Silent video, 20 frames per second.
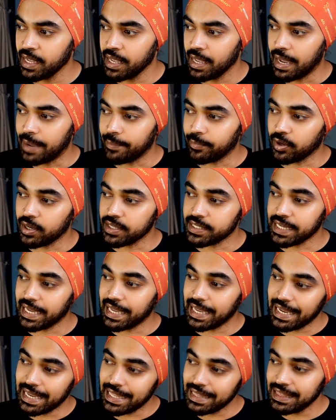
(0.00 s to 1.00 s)
I'm going to say
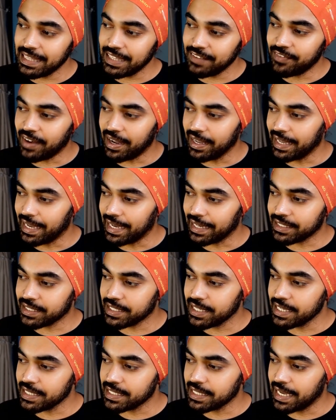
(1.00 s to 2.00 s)
in the
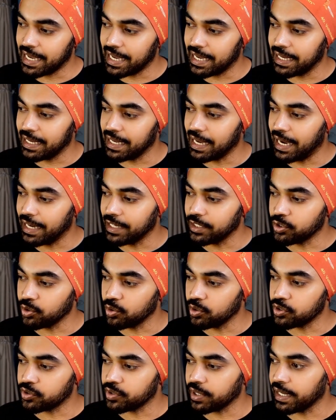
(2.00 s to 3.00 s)
y-axis, hey, I
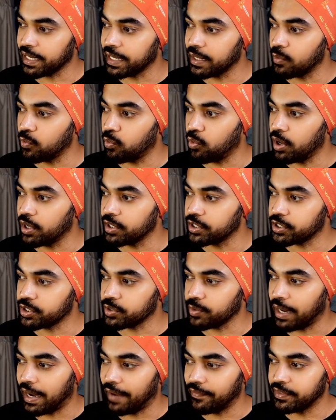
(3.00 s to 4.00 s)
don't really want
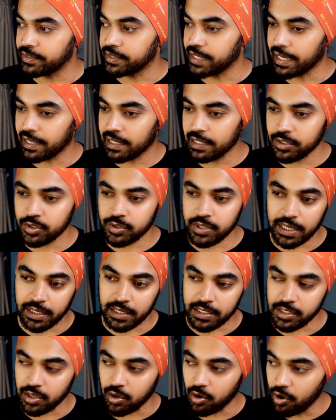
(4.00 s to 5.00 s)
to have the title. So
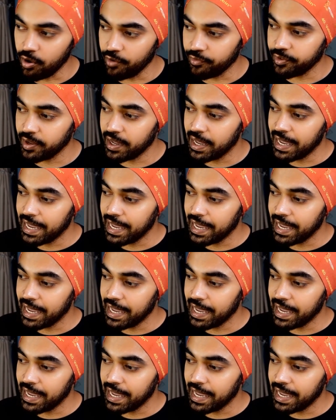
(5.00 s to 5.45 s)
titles are off.